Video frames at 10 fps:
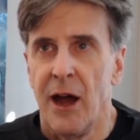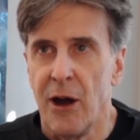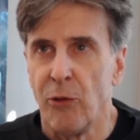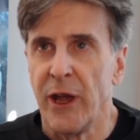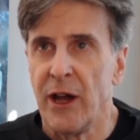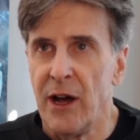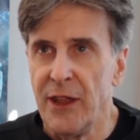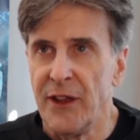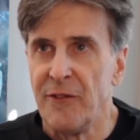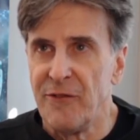Are we
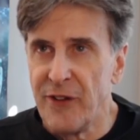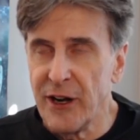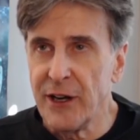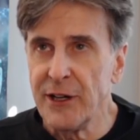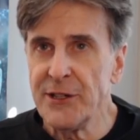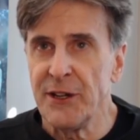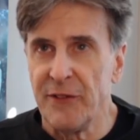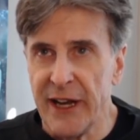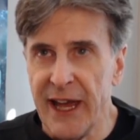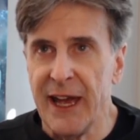on the verge of
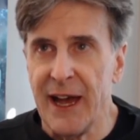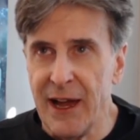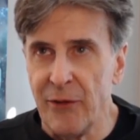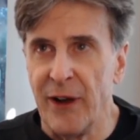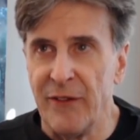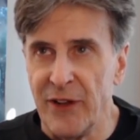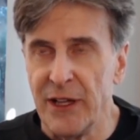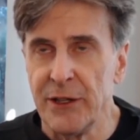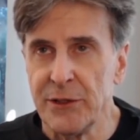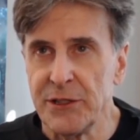an AI
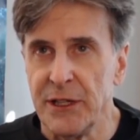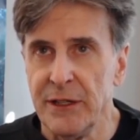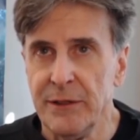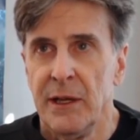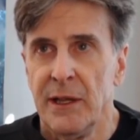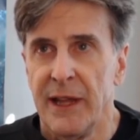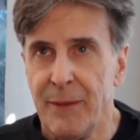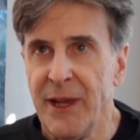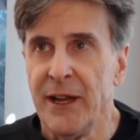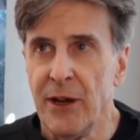revolution?
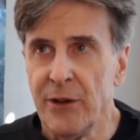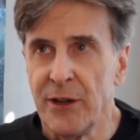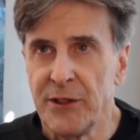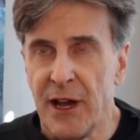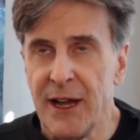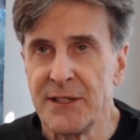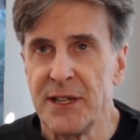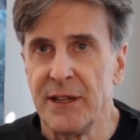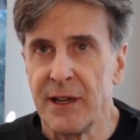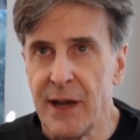Let me know your thoughts
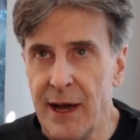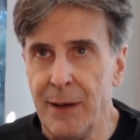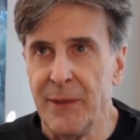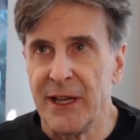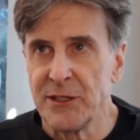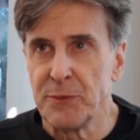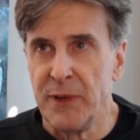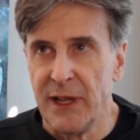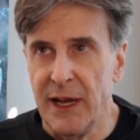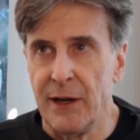in the comments
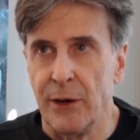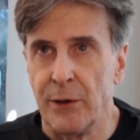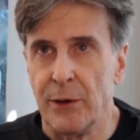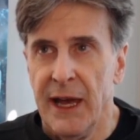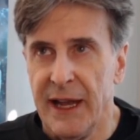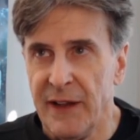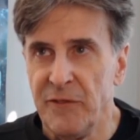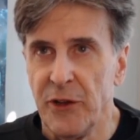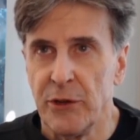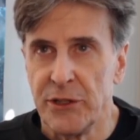below. And
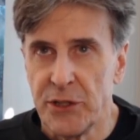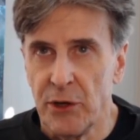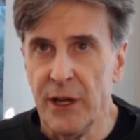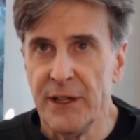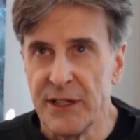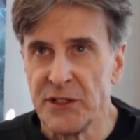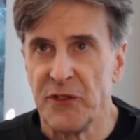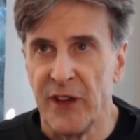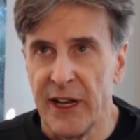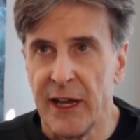if you enjoyed this
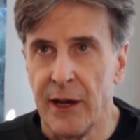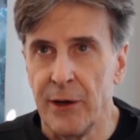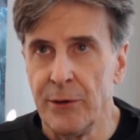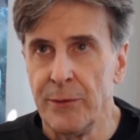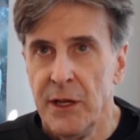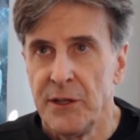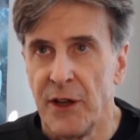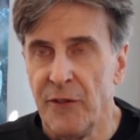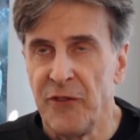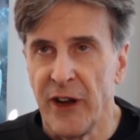video,
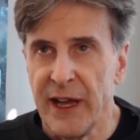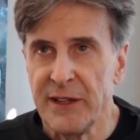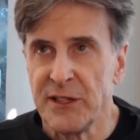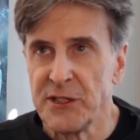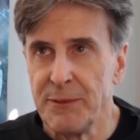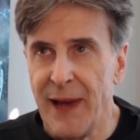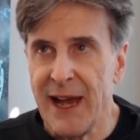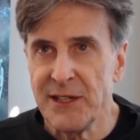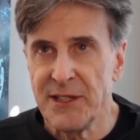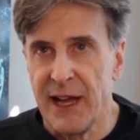don't forget to
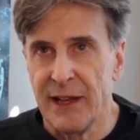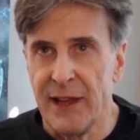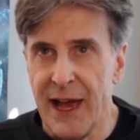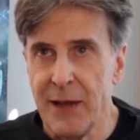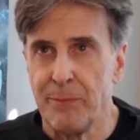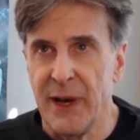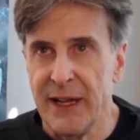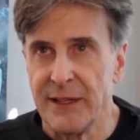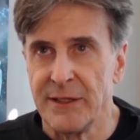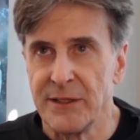smash that like
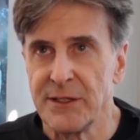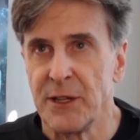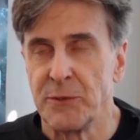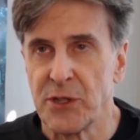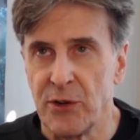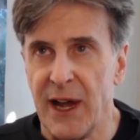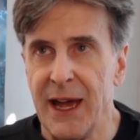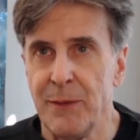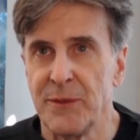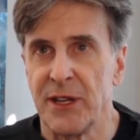button,
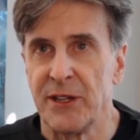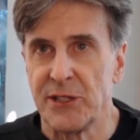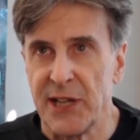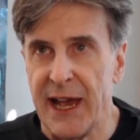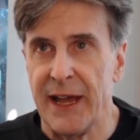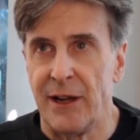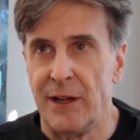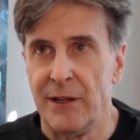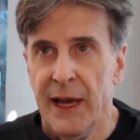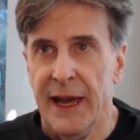subscribe to the
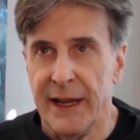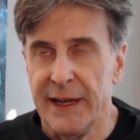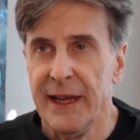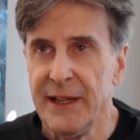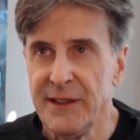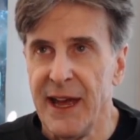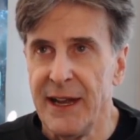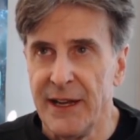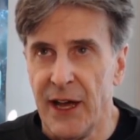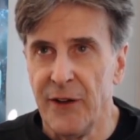channel, and hit
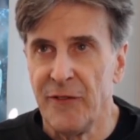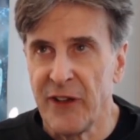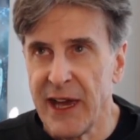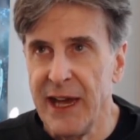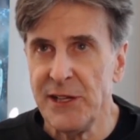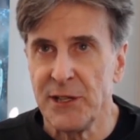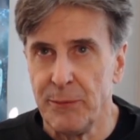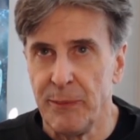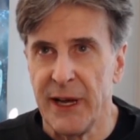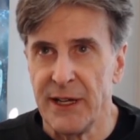that
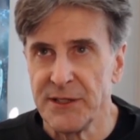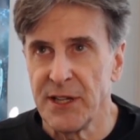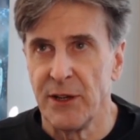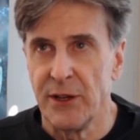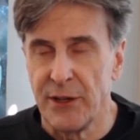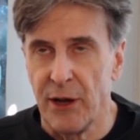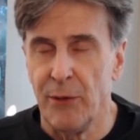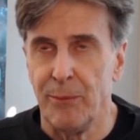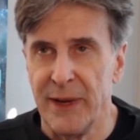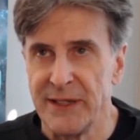notification bell so you
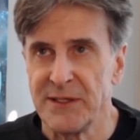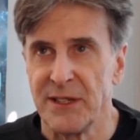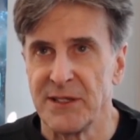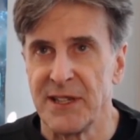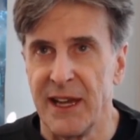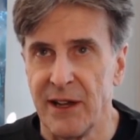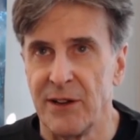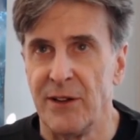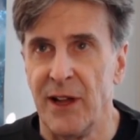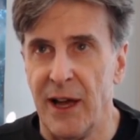don't miss a
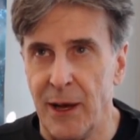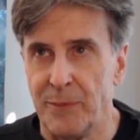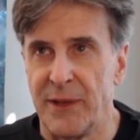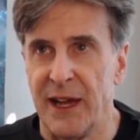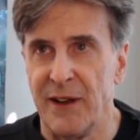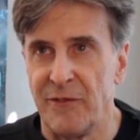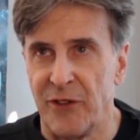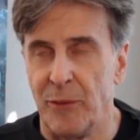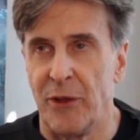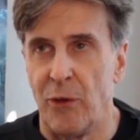single update
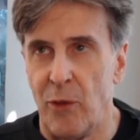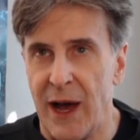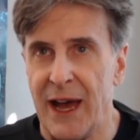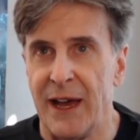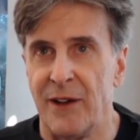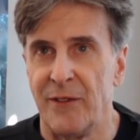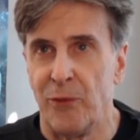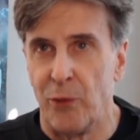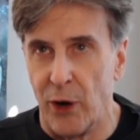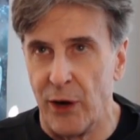from the wild
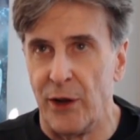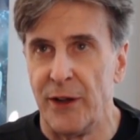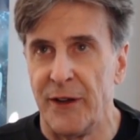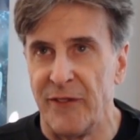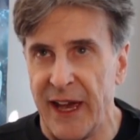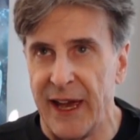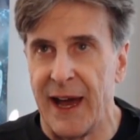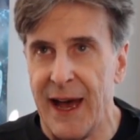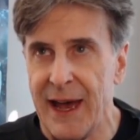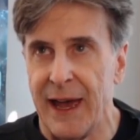world of
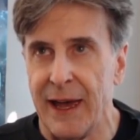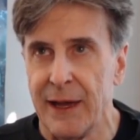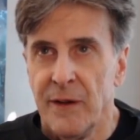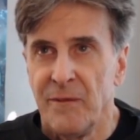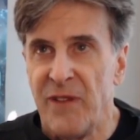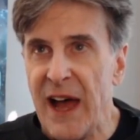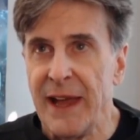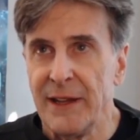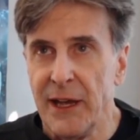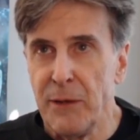AI.
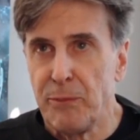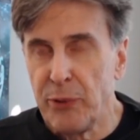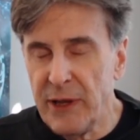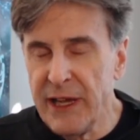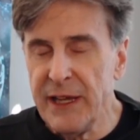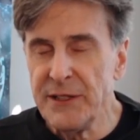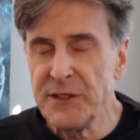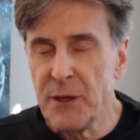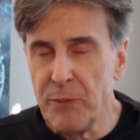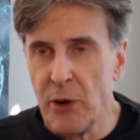Finally,
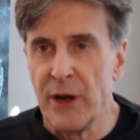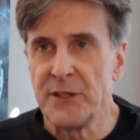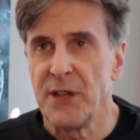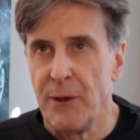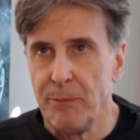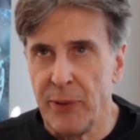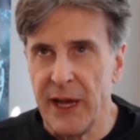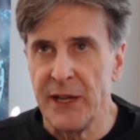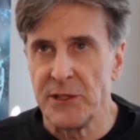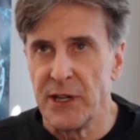please support us on
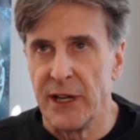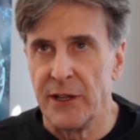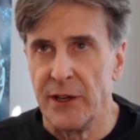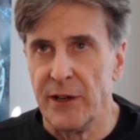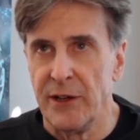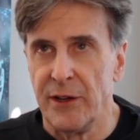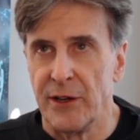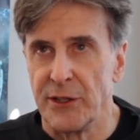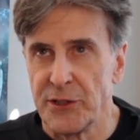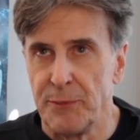Patreon.
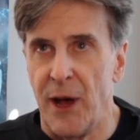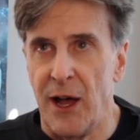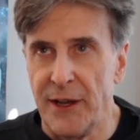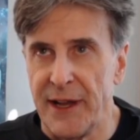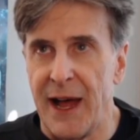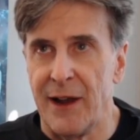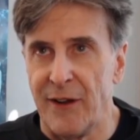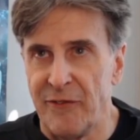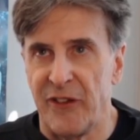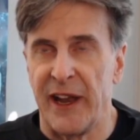Your small
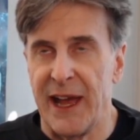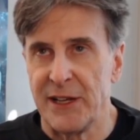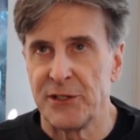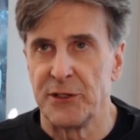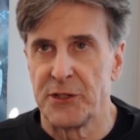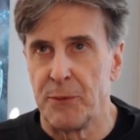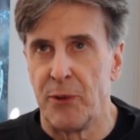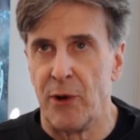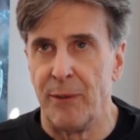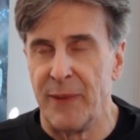dollar financial
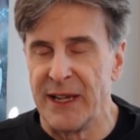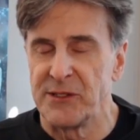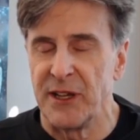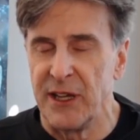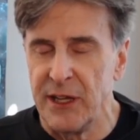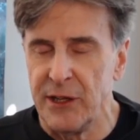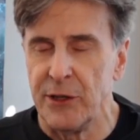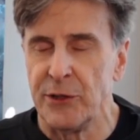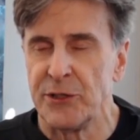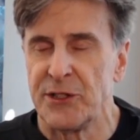support makes a
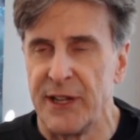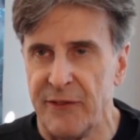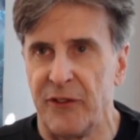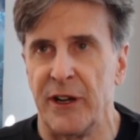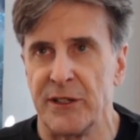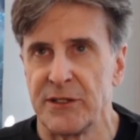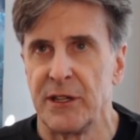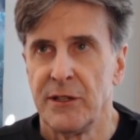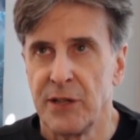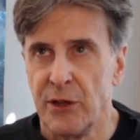huge
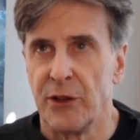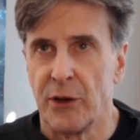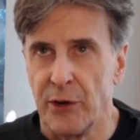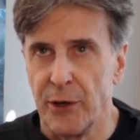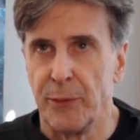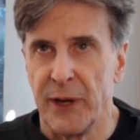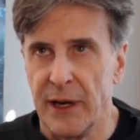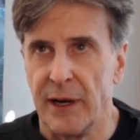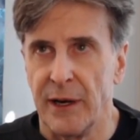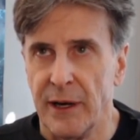difference to the group
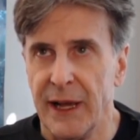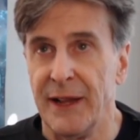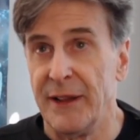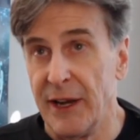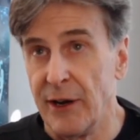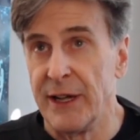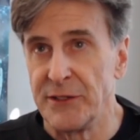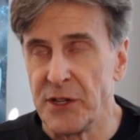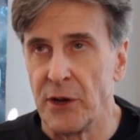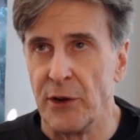here, and there
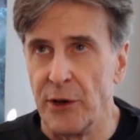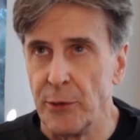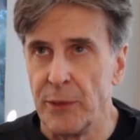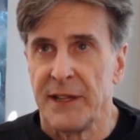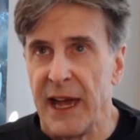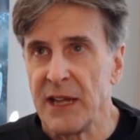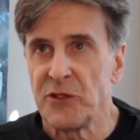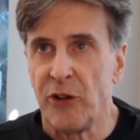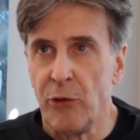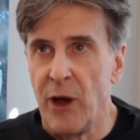is a group. Thanks
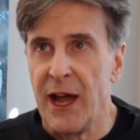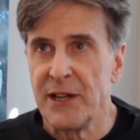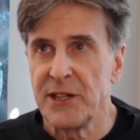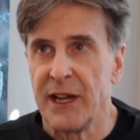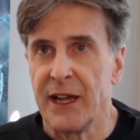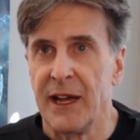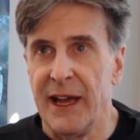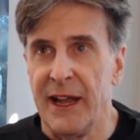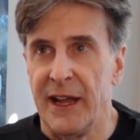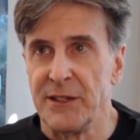for watching,
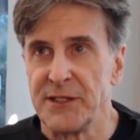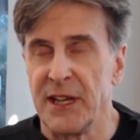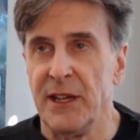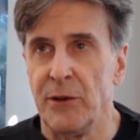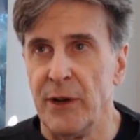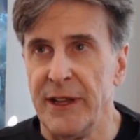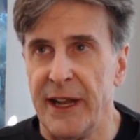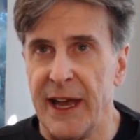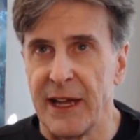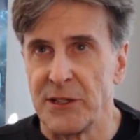and I'll see you in the
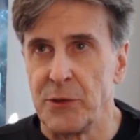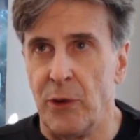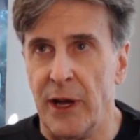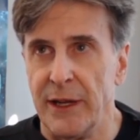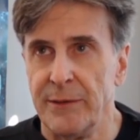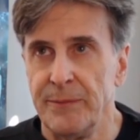next one.